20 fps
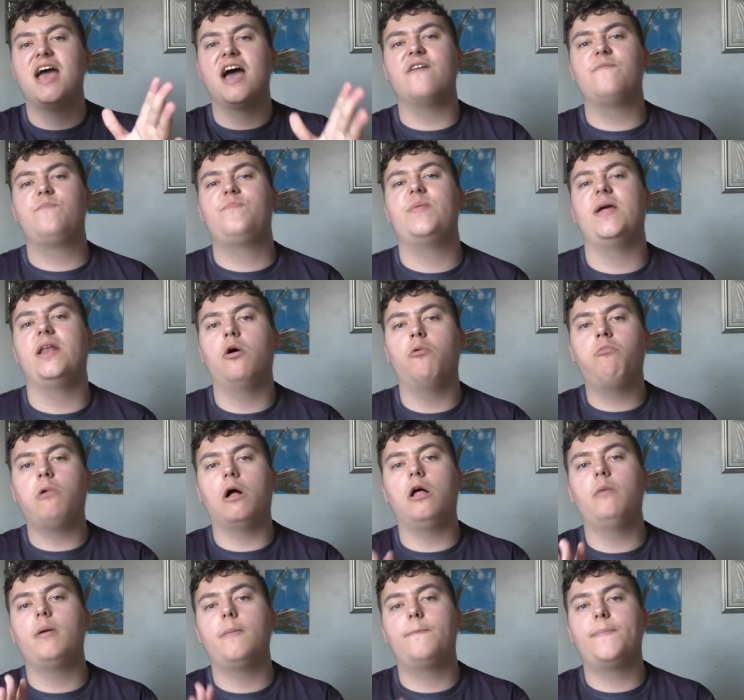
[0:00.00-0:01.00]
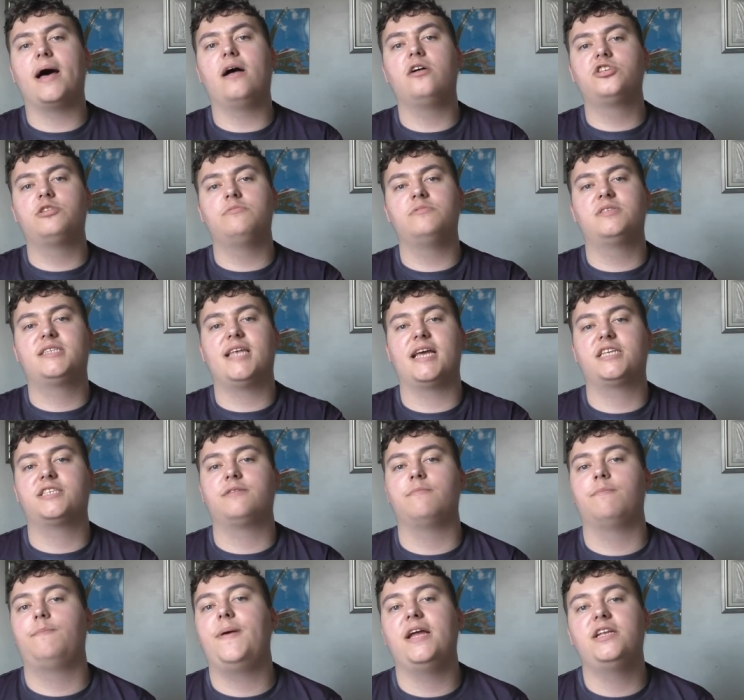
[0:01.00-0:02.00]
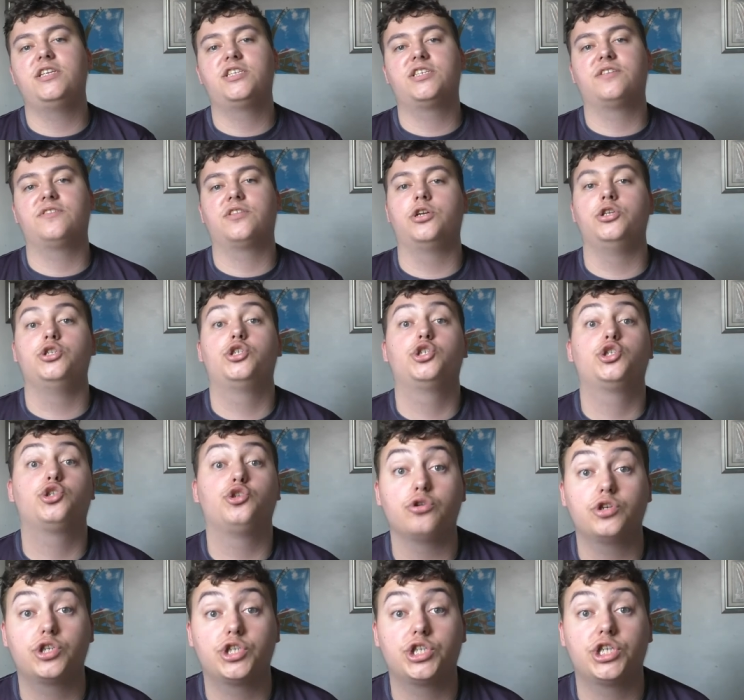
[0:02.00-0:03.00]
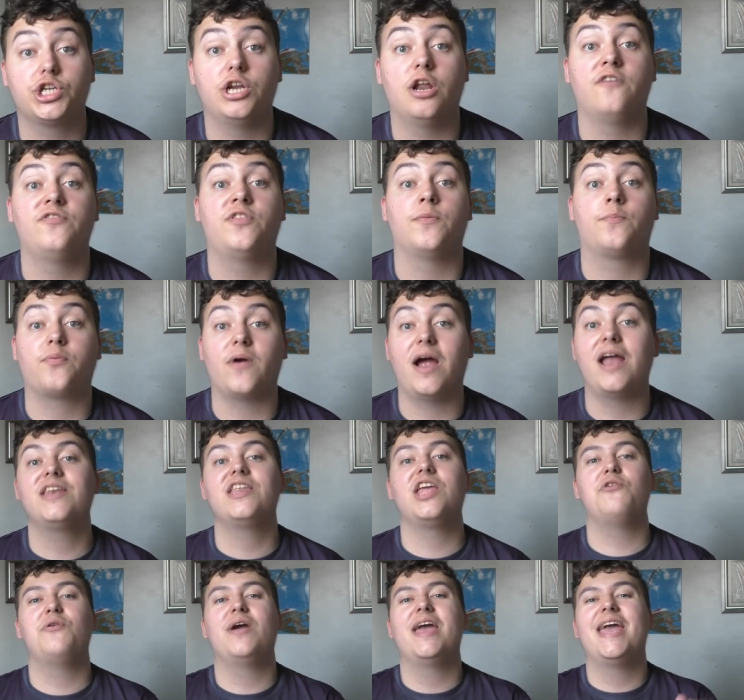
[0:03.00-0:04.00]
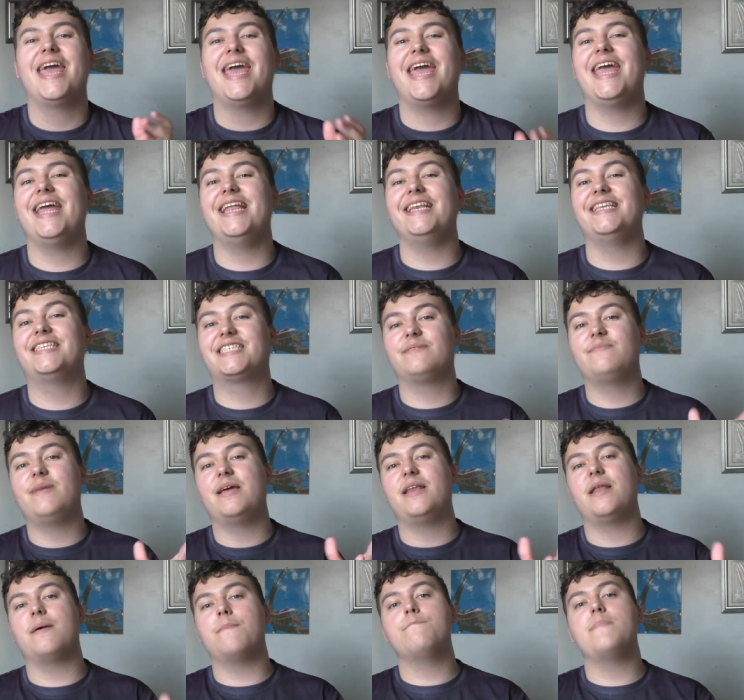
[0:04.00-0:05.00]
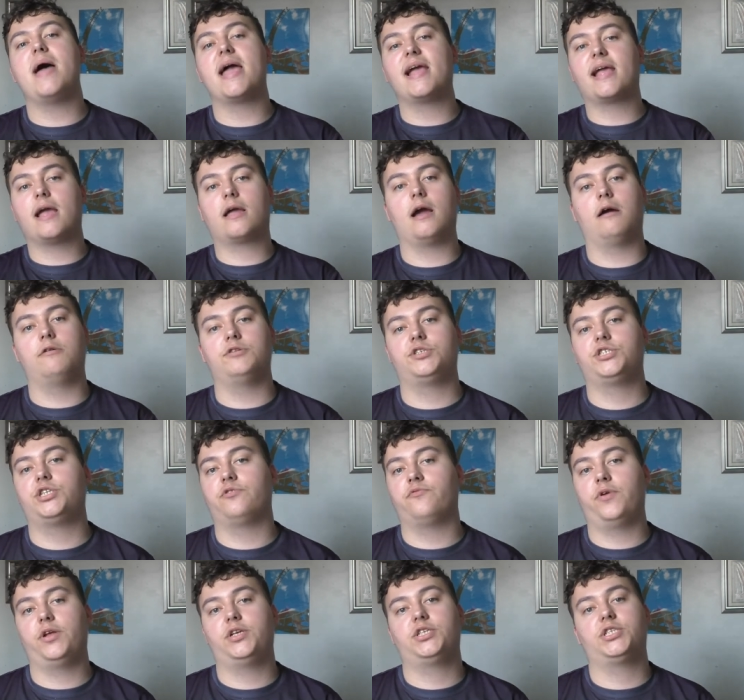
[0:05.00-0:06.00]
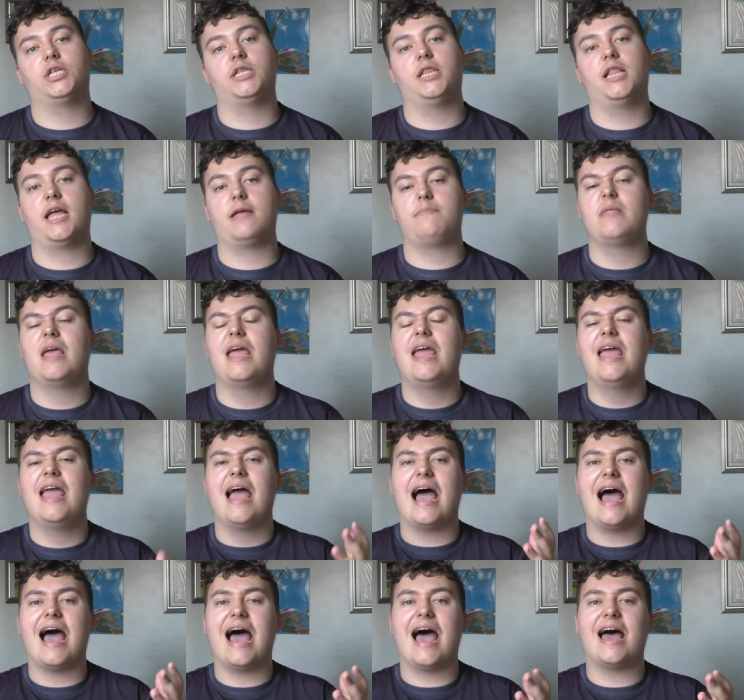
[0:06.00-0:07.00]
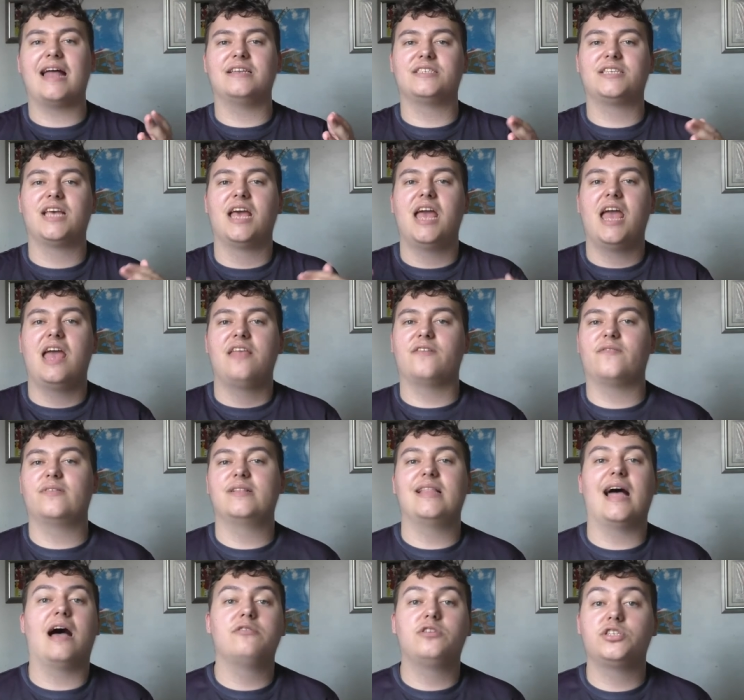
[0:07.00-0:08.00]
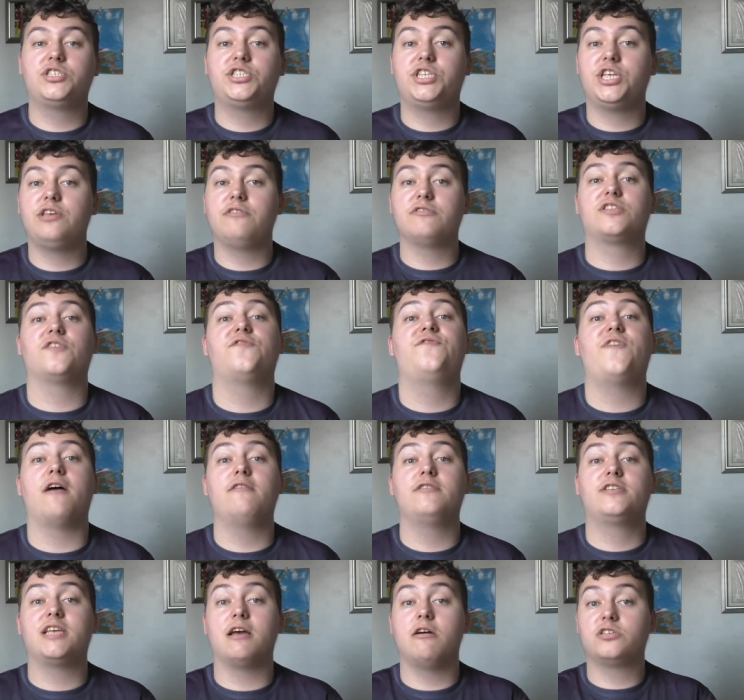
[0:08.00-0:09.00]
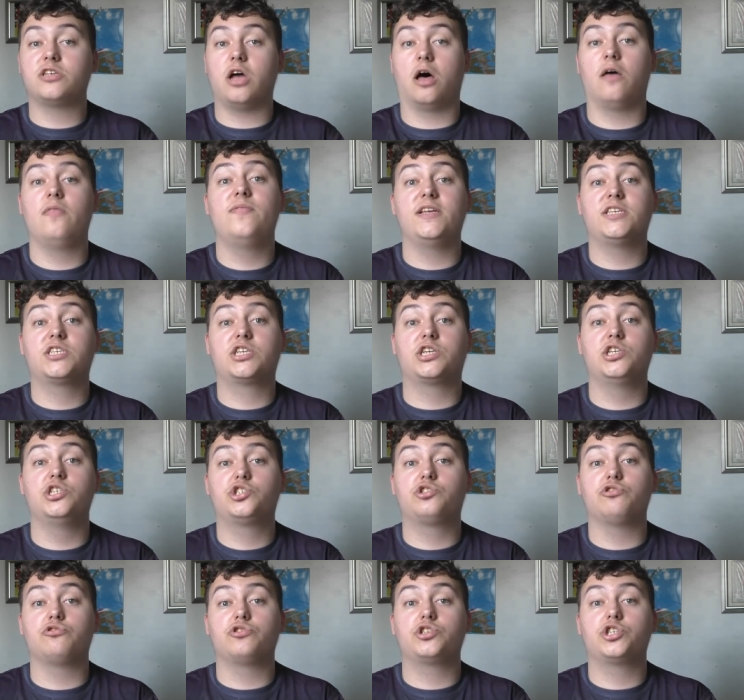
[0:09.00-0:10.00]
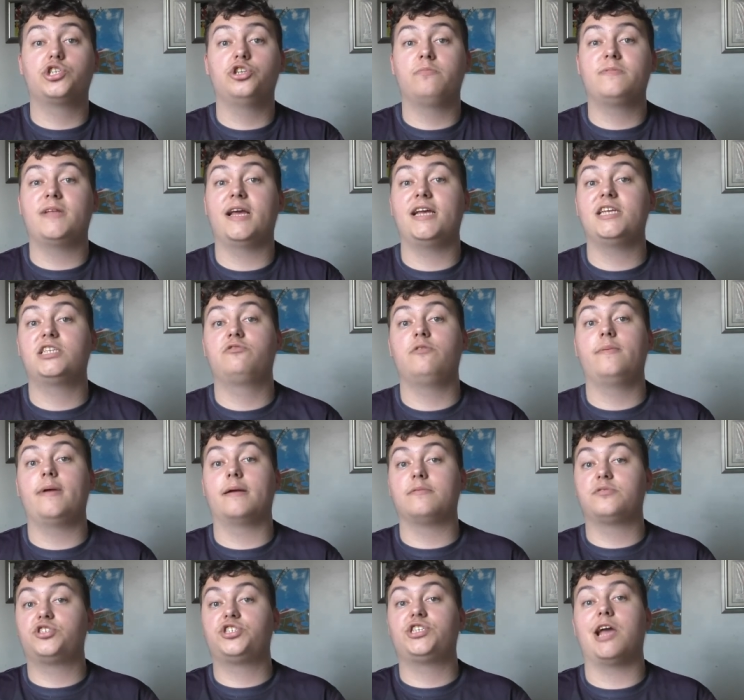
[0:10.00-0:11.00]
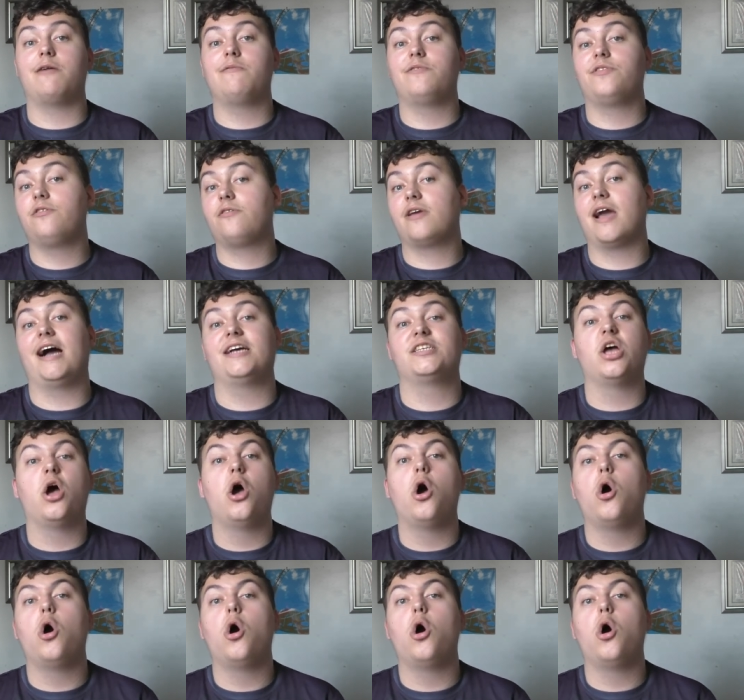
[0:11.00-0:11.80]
have been at Walibi Belgium to take some pics of the construction of the brand new Intamin Mega Coaster recently and they've allowed us to use the photos on this construction update so we'll be able to share with you guys